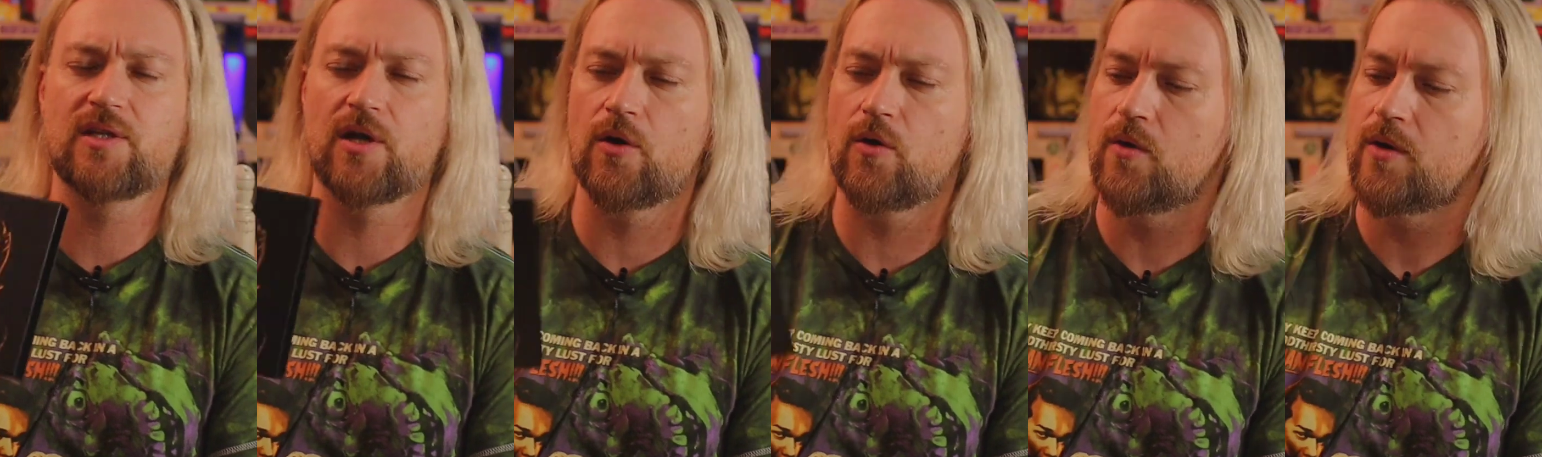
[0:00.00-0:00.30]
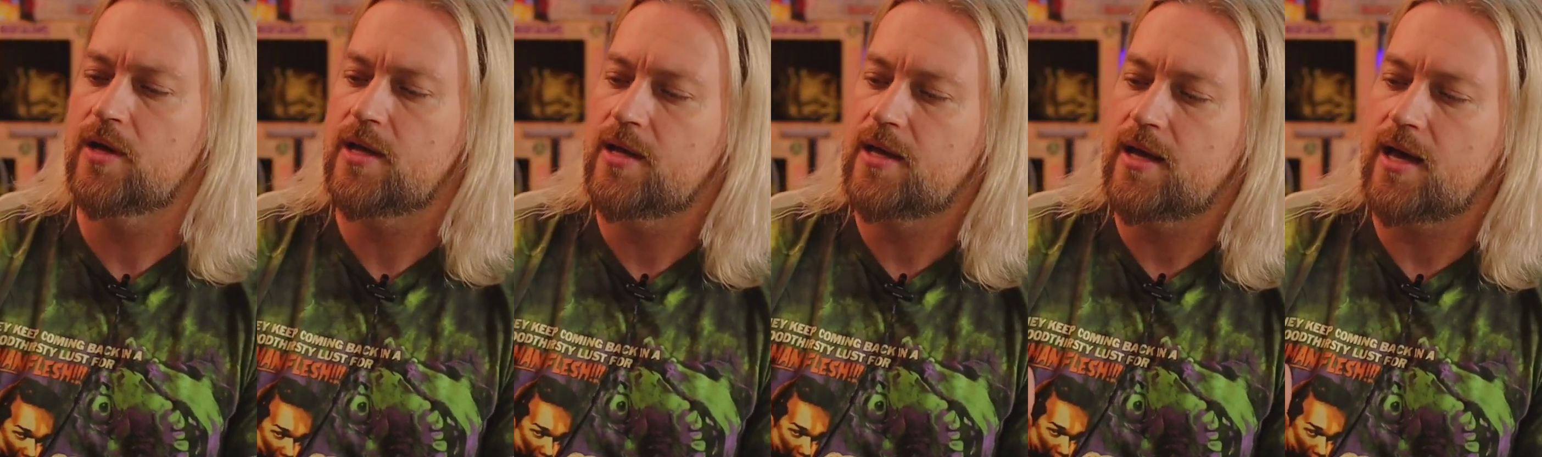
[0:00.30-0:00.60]

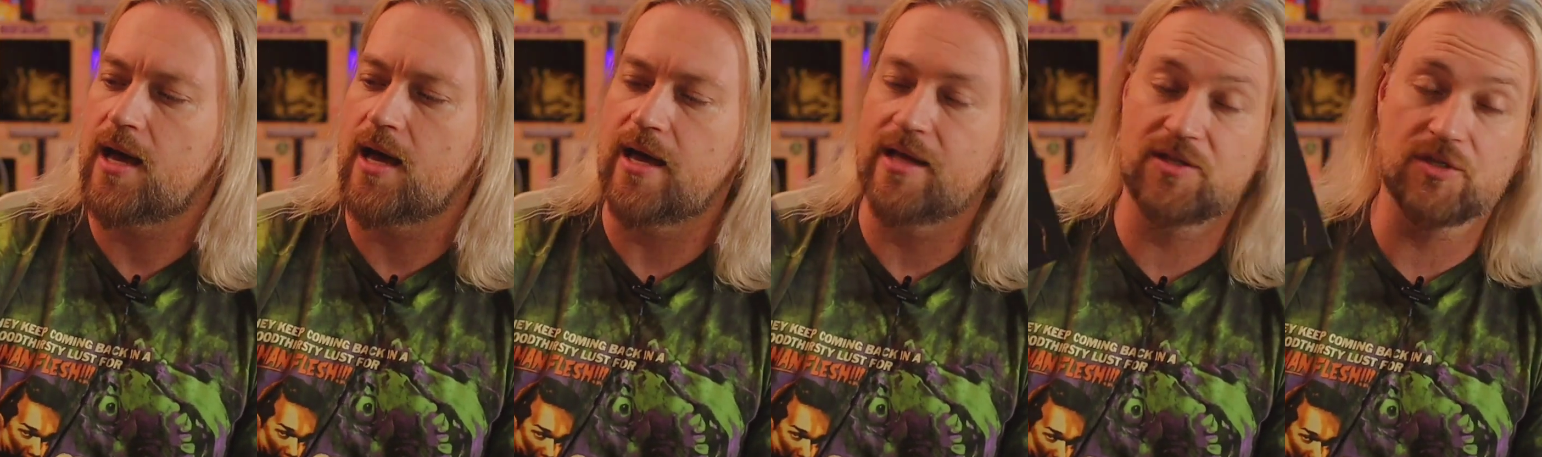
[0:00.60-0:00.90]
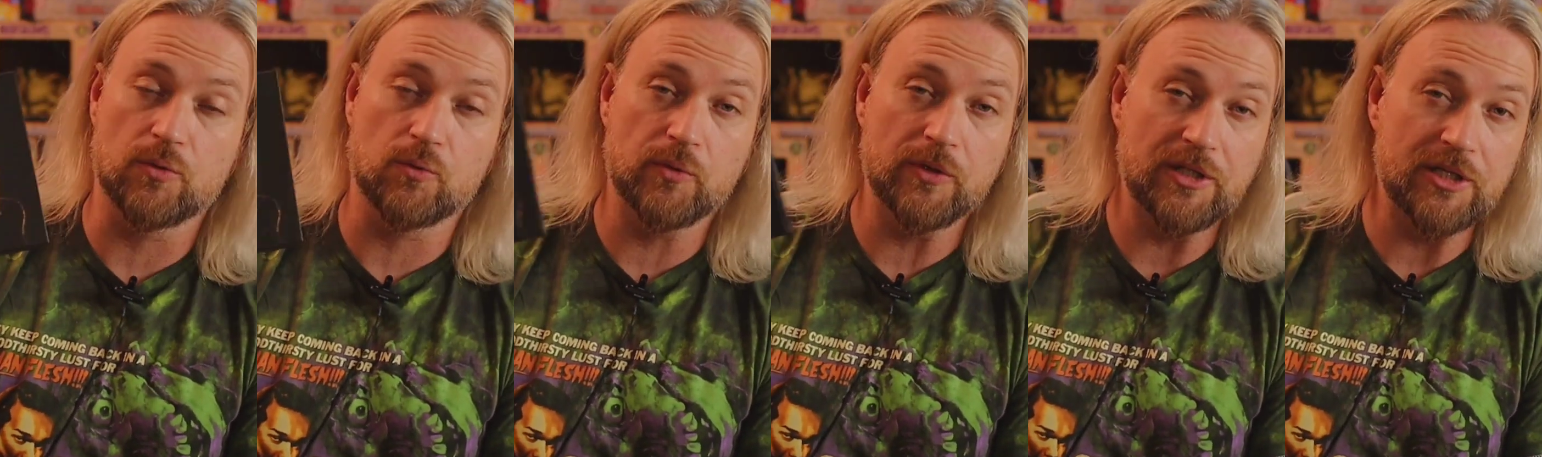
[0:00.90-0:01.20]
so uh,
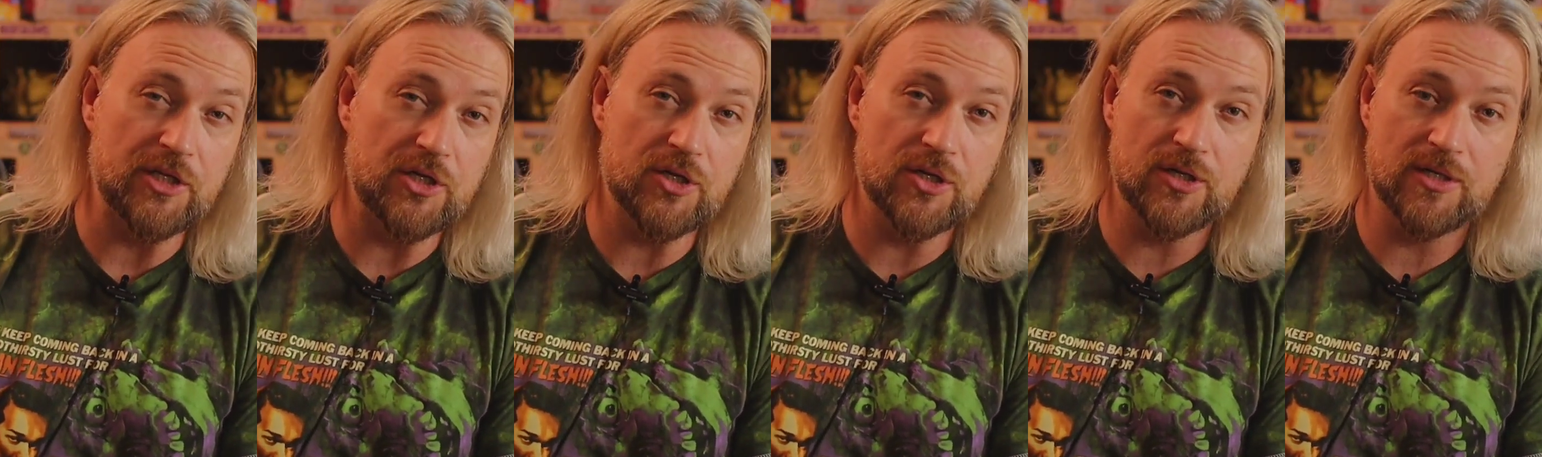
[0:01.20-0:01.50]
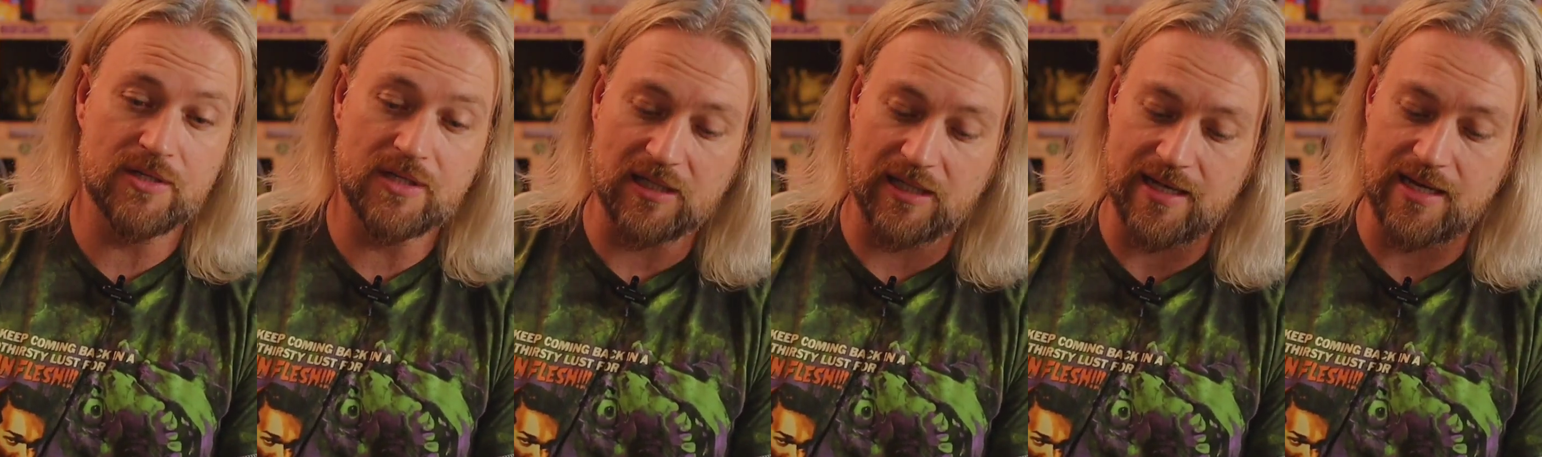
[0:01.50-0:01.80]
it's a really
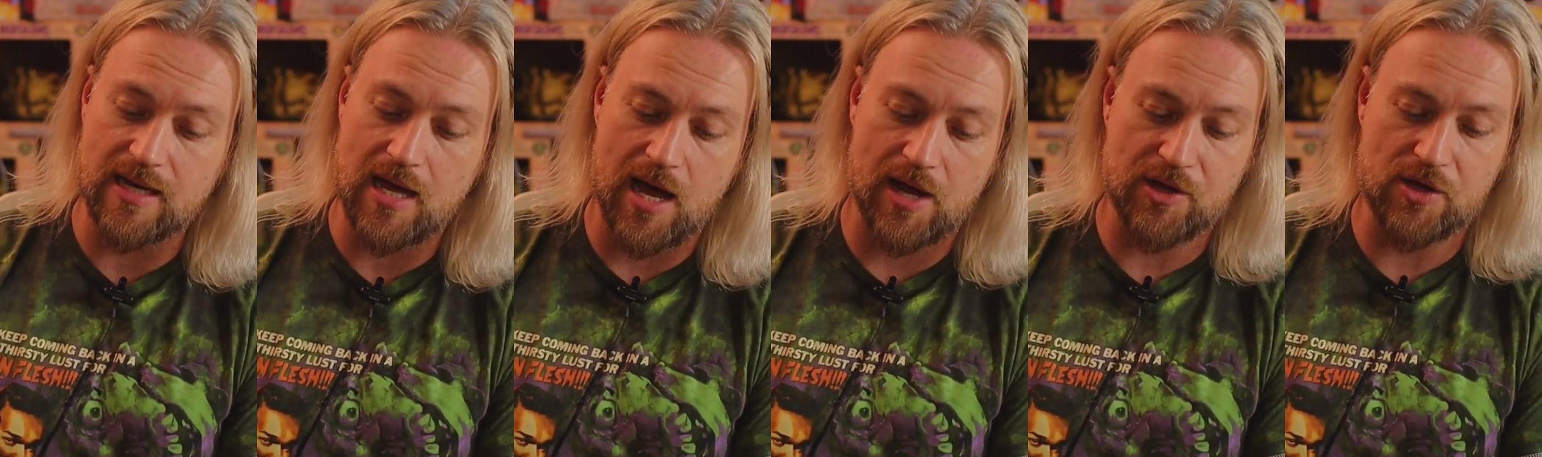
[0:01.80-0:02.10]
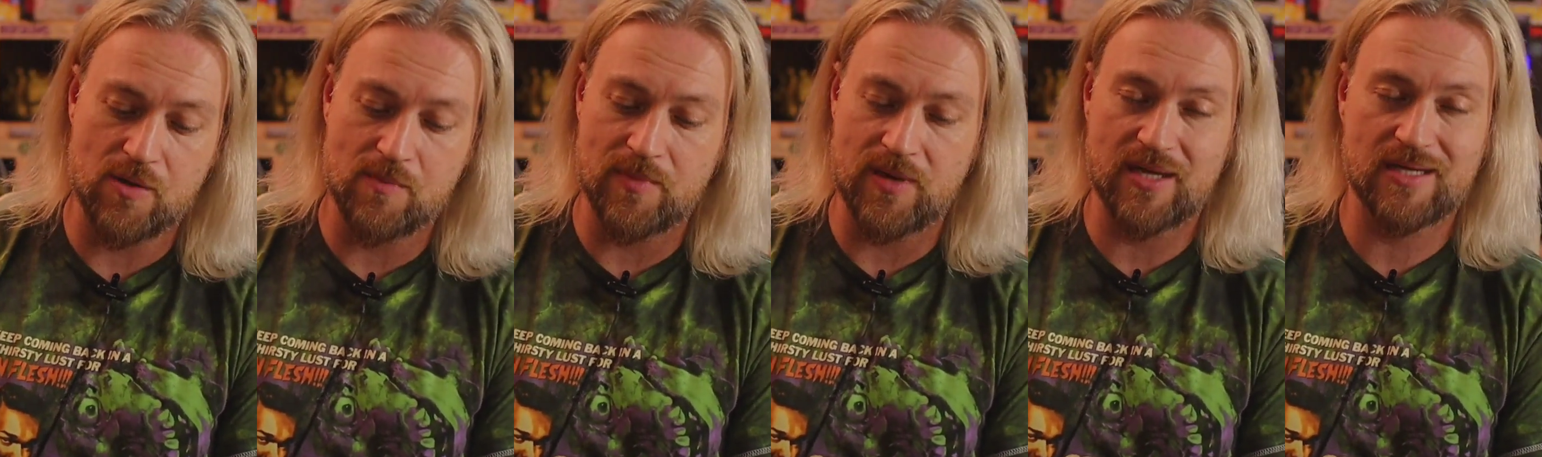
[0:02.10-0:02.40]
good, clean
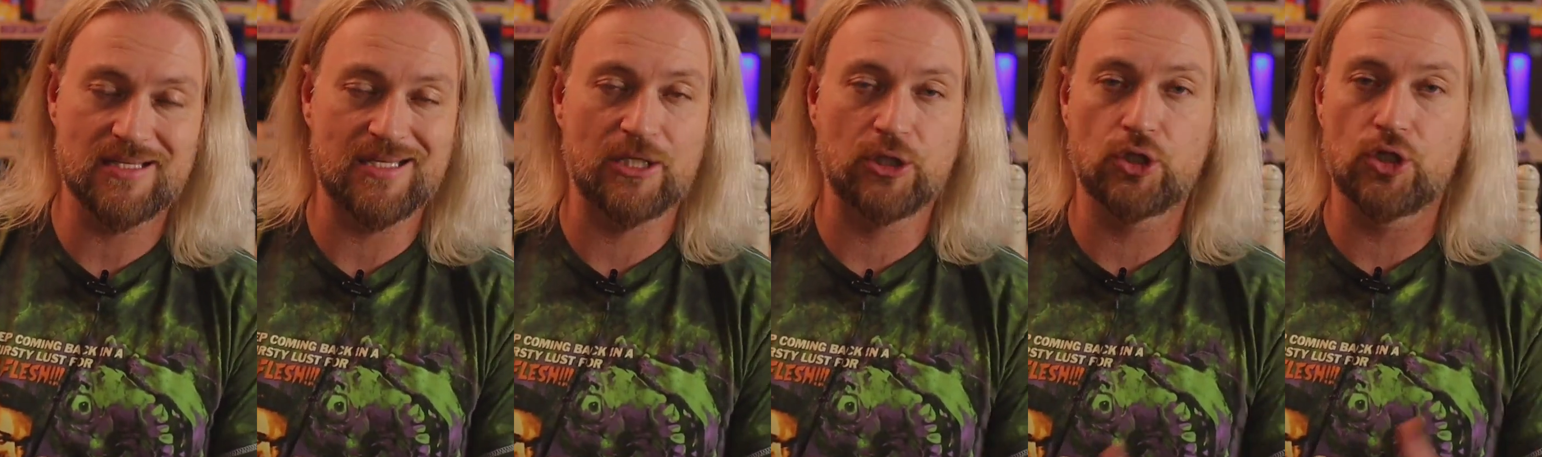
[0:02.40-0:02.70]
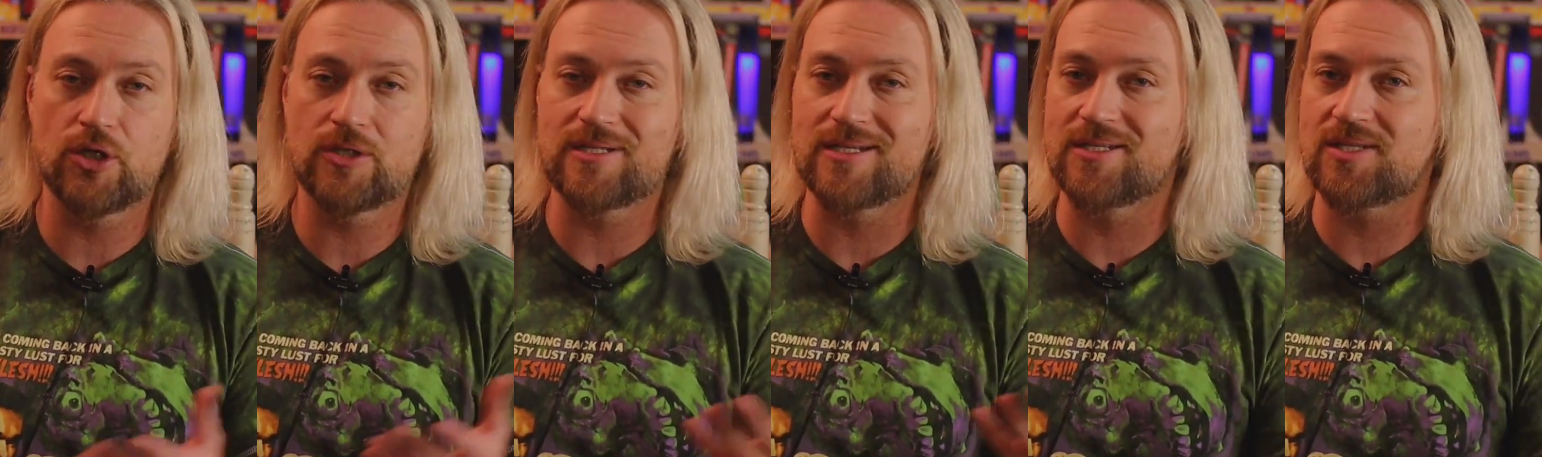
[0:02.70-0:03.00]
audio mix. It
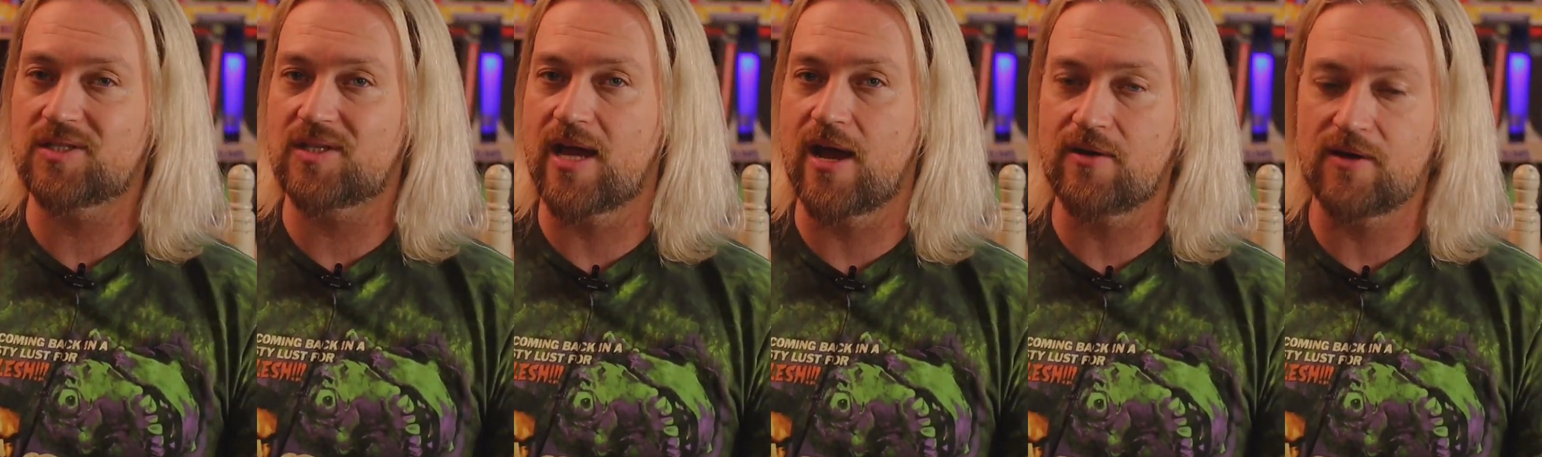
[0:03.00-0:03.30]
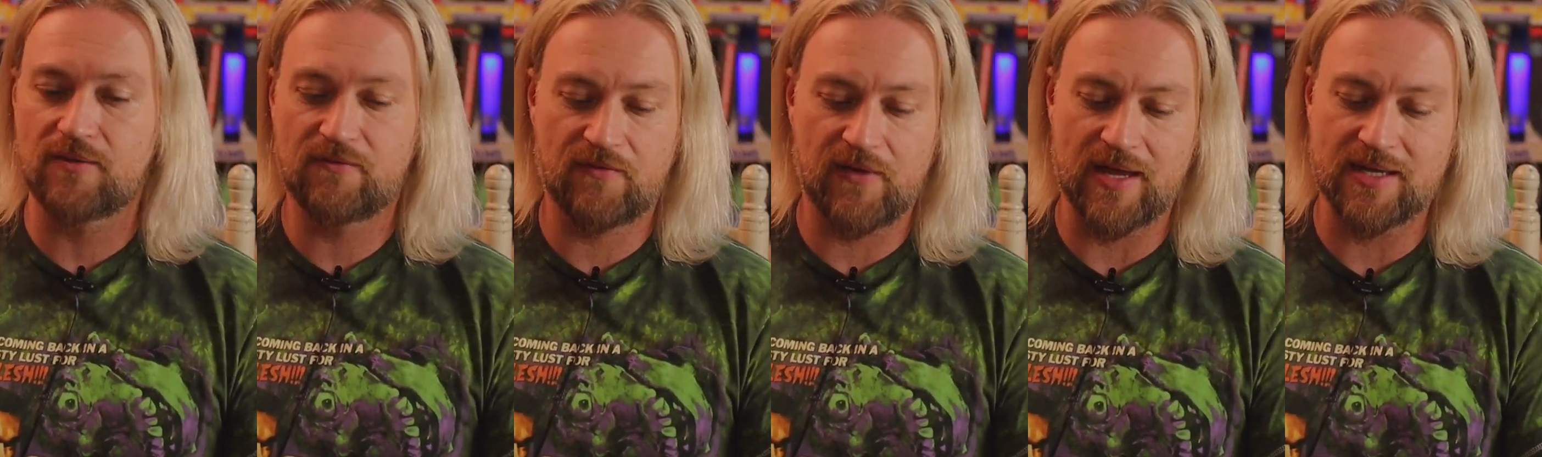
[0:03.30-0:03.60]
looked and sounded